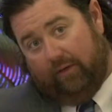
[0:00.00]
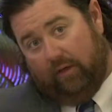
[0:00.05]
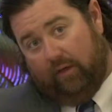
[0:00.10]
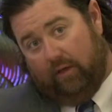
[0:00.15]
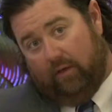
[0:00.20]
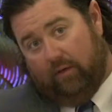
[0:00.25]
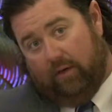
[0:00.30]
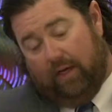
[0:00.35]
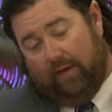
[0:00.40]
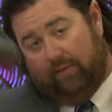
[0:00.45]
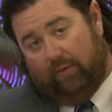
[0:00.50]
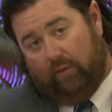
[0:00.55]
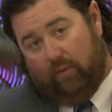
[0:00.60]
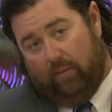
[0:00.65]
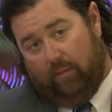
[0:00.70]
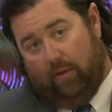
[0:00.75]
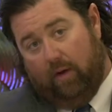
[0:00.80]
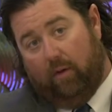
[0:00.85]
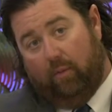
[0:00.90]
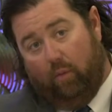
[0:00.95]
He'll have a
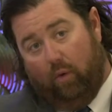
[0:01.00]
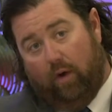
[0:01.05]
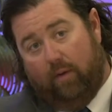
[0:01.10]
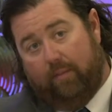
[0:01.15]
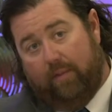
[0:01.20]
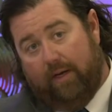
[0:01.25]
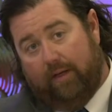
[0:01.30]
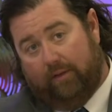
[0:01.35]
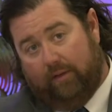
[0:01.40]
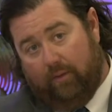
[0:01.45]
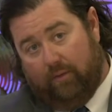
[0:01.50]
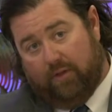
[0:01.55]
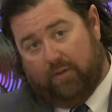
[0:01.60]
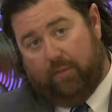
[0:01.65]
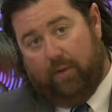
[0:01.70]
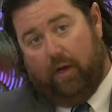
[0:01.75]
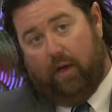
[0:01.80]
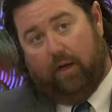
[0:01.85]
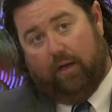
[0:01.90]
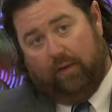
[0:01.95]
1 minute to
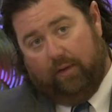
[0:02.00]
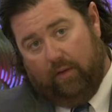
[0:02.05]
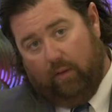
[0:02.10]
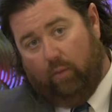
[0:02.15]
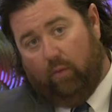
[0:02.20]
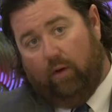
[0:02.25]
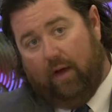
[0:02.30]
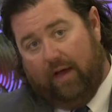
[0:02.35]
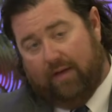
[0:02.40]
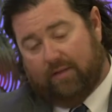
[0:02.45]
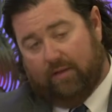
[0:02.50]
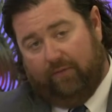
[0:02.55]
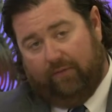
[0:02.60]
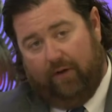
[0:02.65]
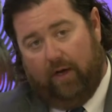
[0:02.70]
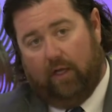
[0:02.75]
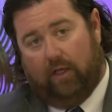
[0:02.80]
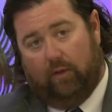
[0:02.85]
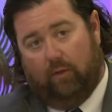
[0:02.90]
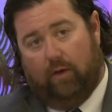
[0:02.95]
respond, and then we'll ask the
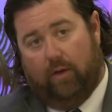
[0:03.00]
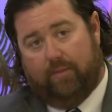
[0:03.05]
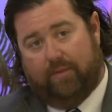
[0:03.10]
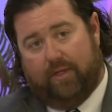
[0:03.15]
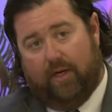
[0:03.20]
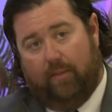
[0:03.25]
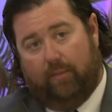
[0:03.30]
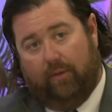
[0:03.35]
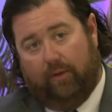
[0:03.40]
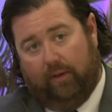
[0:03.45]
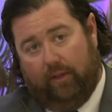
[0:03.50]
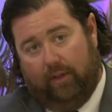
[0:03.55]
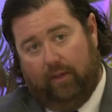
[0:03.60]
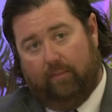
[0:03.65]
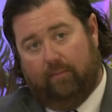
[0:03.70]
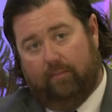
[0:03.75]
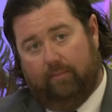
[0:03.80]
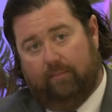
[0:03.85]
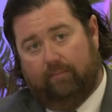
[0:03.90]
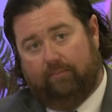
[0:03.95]
follow-up separately.
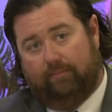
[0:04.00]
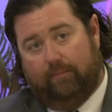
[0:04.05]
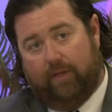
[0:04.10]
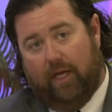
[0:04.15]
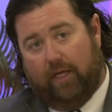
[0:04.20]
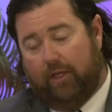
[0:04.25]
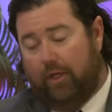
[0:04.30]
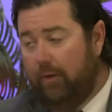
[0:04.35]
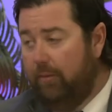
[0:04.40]
Thank you.